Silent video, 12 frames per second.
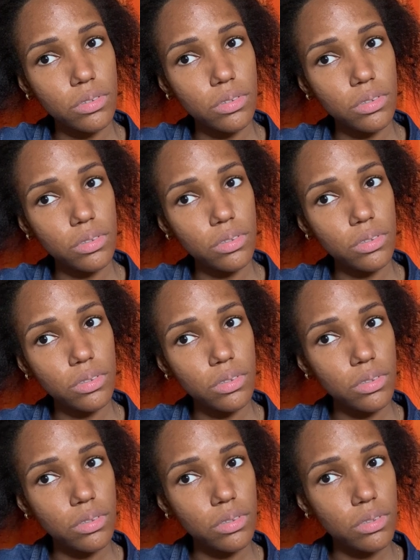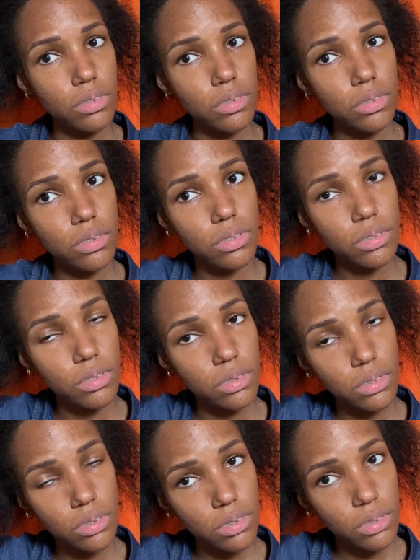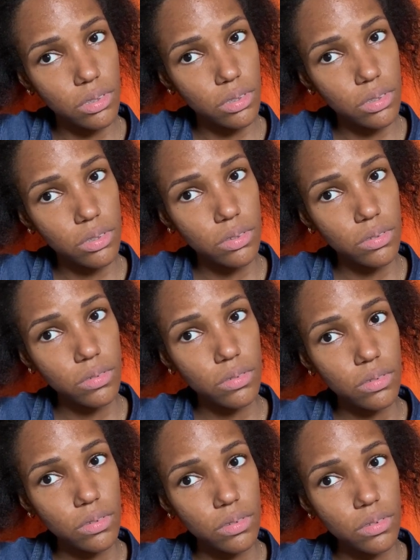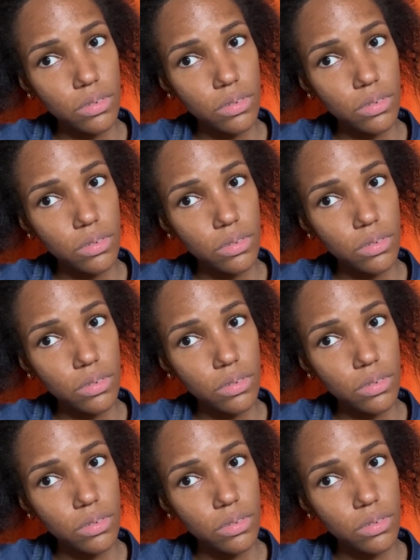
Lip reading: [no speech]